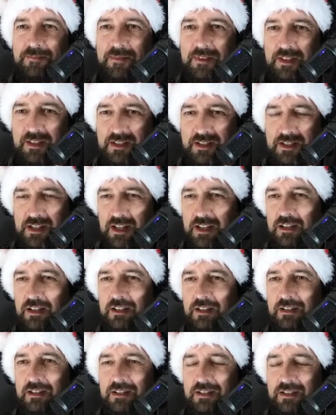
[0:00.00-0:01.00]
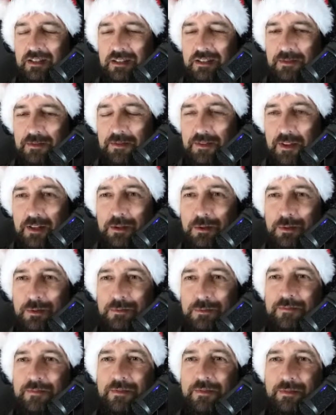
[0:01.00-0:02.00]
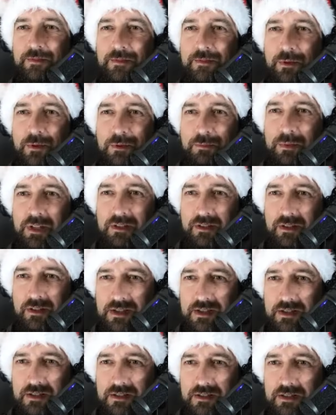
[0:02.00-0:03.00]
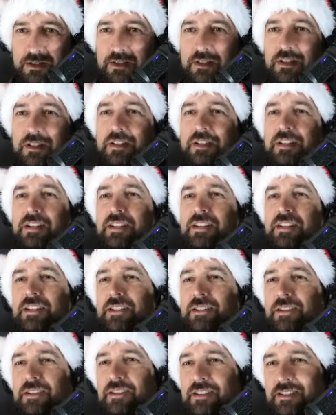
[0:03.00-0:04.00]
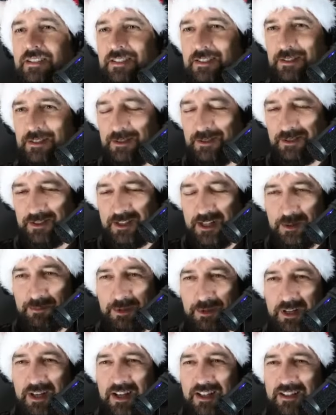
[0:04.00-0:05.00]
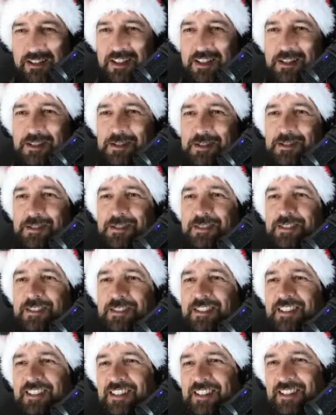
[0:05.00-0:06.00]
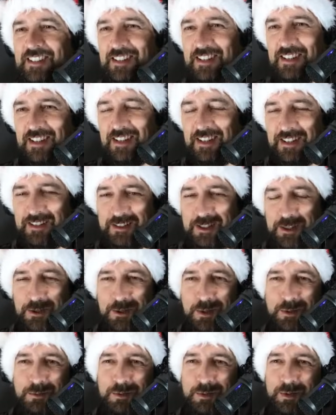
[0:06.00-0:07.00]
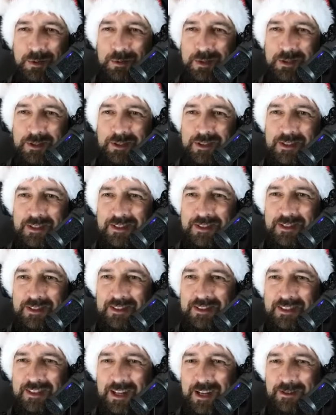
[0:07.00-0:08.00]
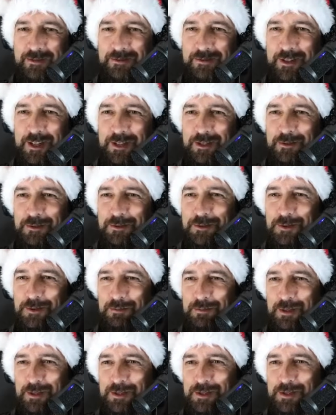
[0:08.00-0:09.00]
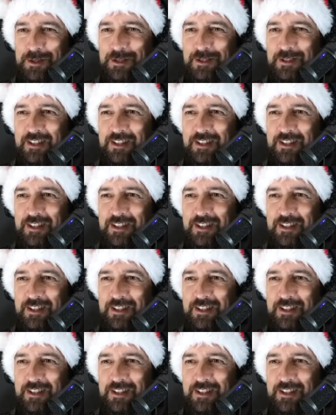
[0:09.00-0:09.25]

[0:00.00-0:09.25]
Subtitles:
say thank you for being a listener. Happy holidays, and I hope we will have very good topics